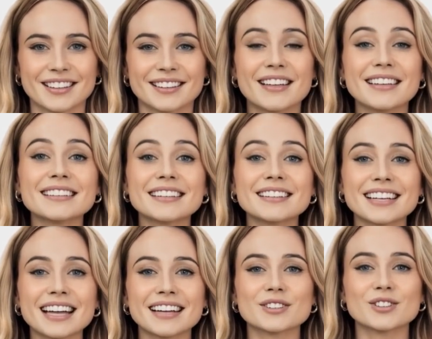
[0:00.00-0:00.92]
This
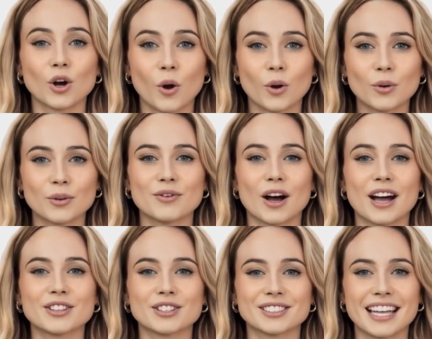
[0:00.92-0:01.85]
insight is gold for
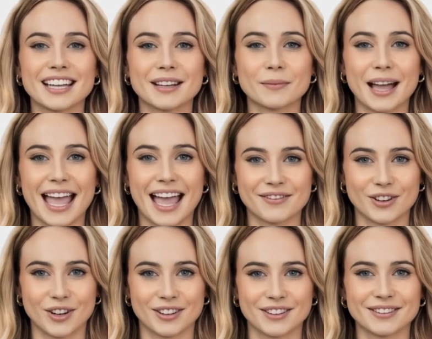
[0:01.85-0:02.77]
understanding
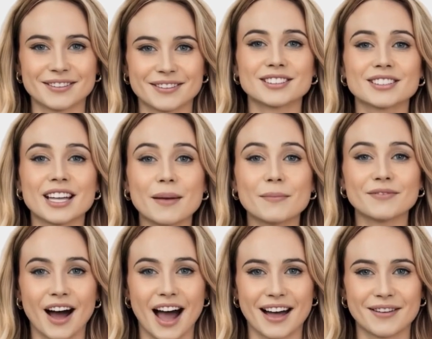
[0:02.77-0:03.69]
behavior. Step
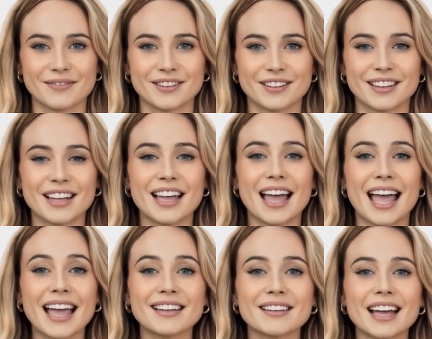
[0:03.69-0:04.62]
5.
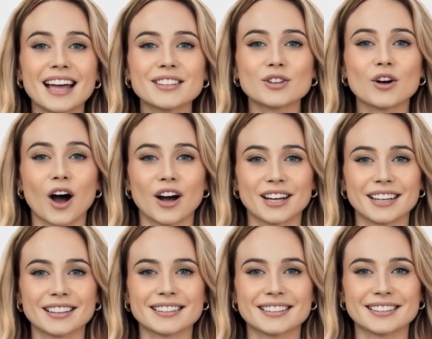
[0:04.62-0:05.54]
Analyze your
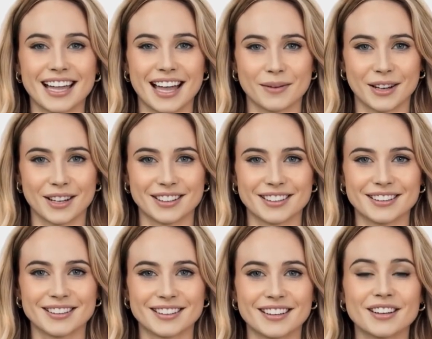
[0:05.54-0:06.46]
audience and segment.
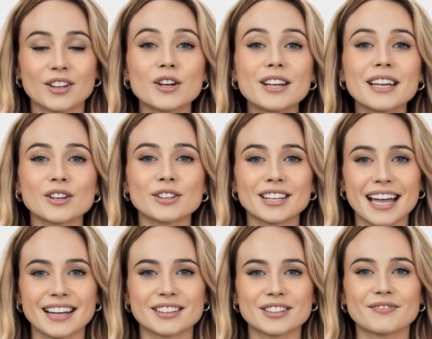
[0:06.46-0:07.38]
Look at your
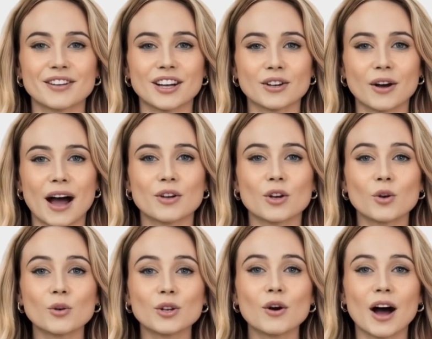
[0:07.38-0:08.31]
data to figure out
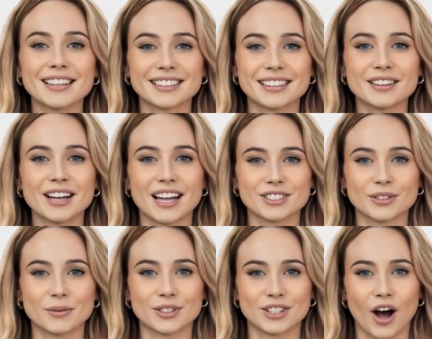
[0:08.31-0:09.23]
who your ideal
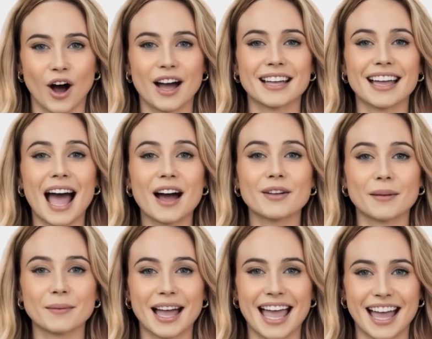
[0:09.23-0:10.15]
customers are and how they
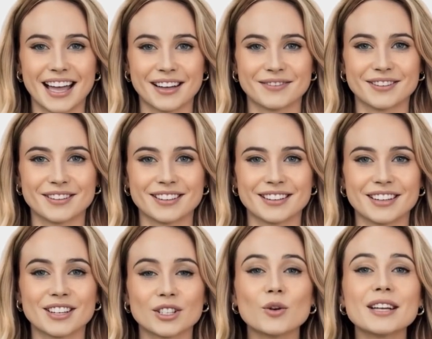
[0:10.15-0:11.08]
behave.
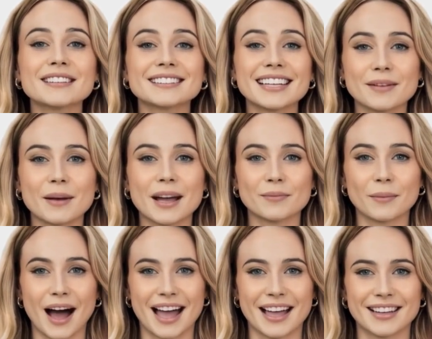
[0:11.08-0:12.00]
You can segment
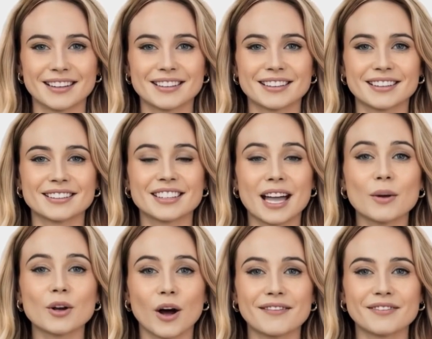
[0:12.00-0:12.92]
by
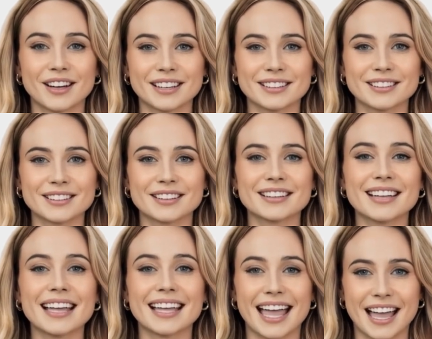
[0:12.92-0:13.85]
demographics,
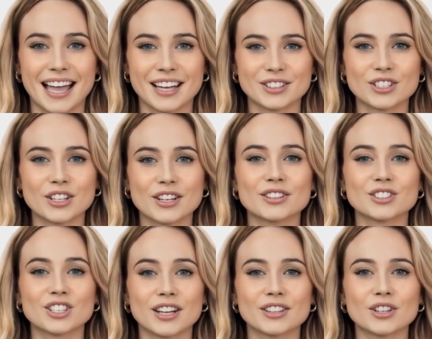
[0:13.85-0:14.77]
like age,
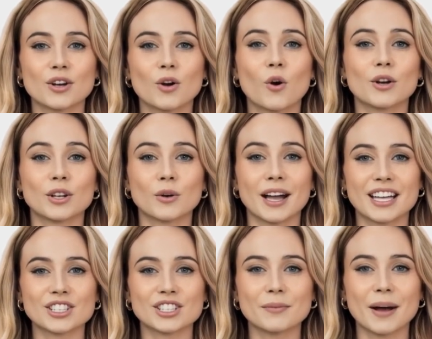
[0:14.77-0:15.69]
gender, or
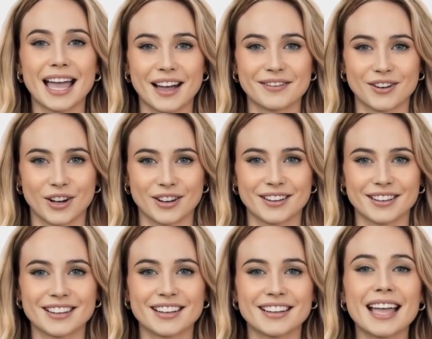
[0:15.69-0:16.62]
location behavior,
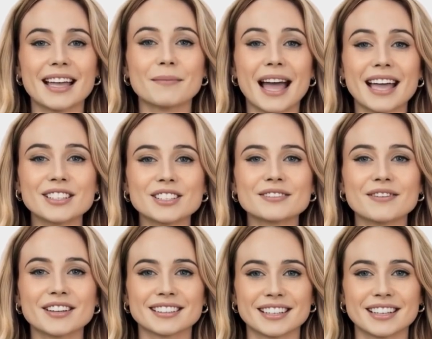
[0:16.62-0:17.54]
like pages
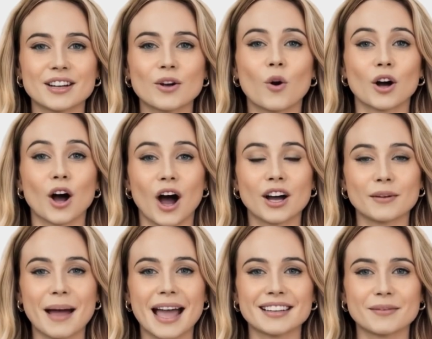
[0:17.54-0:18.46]
visited or cart
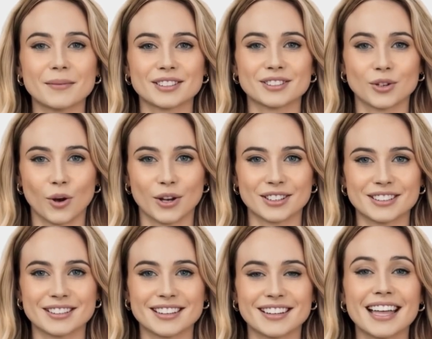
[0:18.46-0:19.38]
abandonment
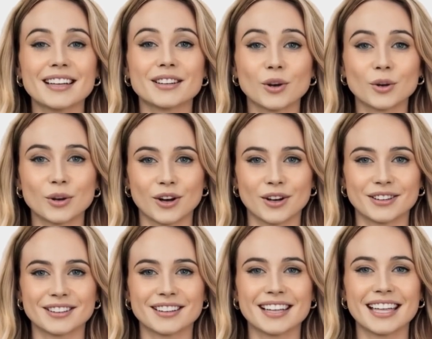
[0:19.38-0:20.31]
source, like
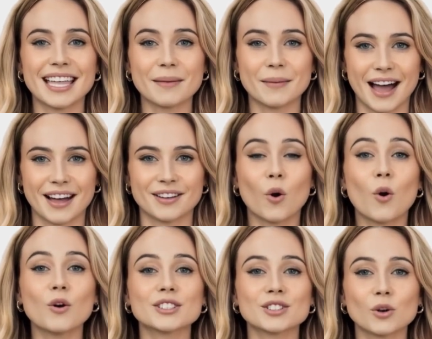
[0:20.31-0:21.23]
Google, email,
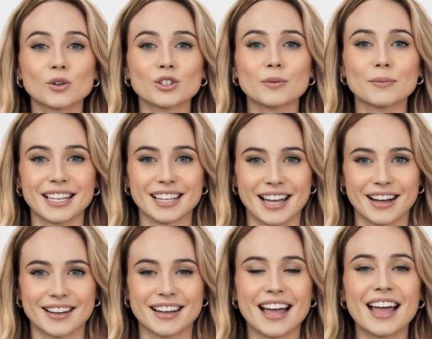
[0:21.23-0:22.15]
or social
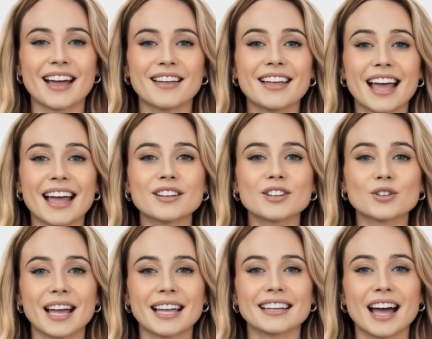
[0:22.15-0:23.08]
media. Then
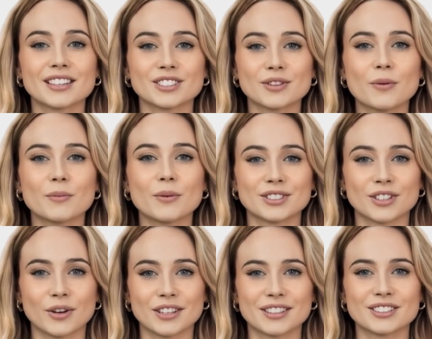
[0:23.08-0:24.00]
create customer
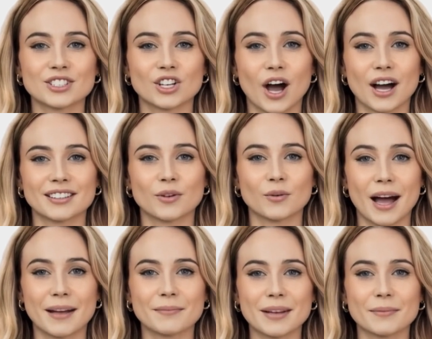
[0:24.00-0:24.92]
personas to target the
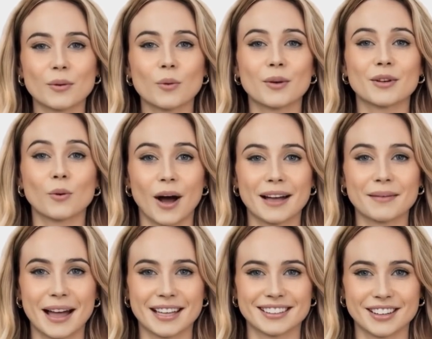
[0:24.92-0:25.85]
right people with the right
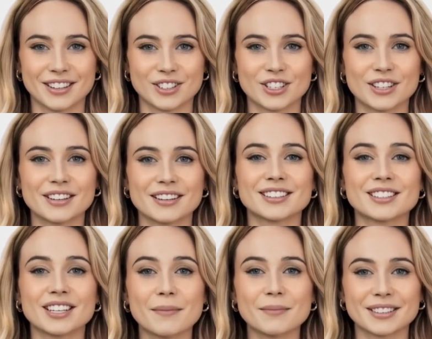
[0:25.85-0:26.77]
message.
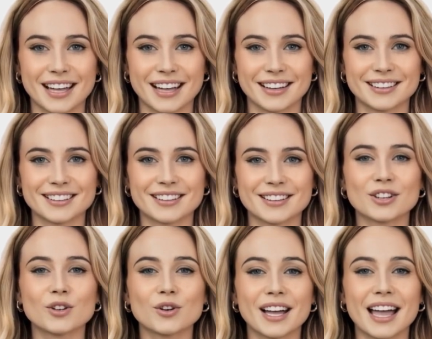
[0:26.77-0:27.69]
Step 6.
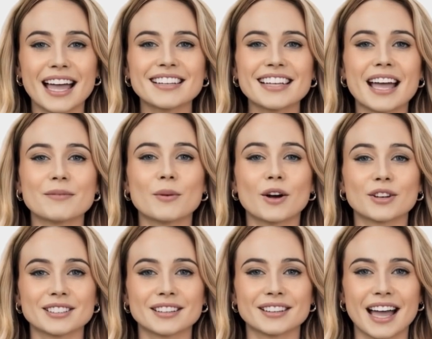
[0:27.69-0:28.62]
Create and
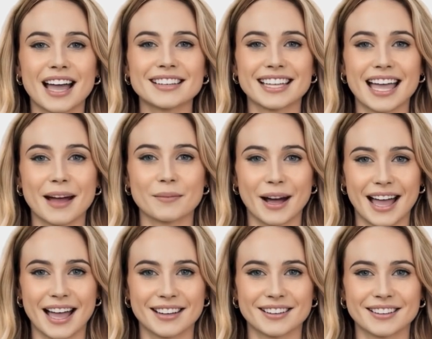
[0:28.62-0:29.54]
personalize
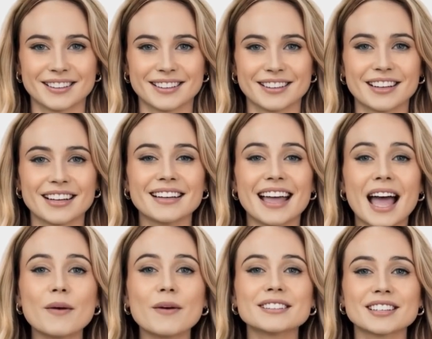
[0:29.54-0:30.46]
campaigns.
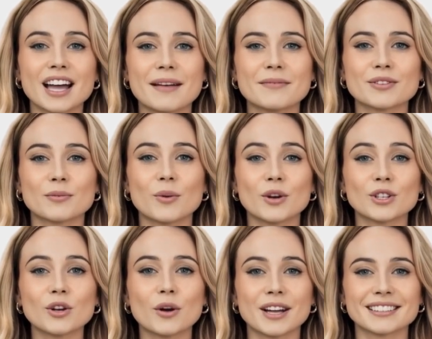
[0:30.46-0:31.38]
Now it's time to put
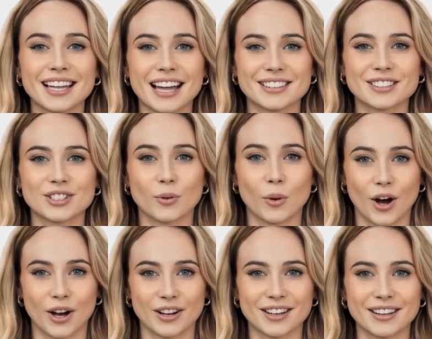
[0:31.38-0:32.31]
your insights to
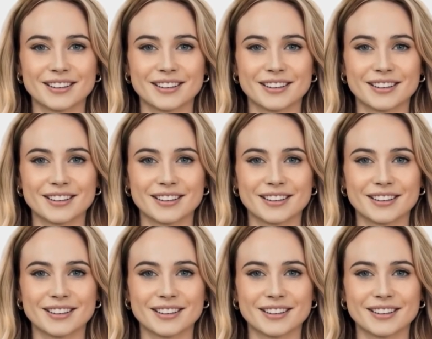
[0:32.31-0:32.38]
work.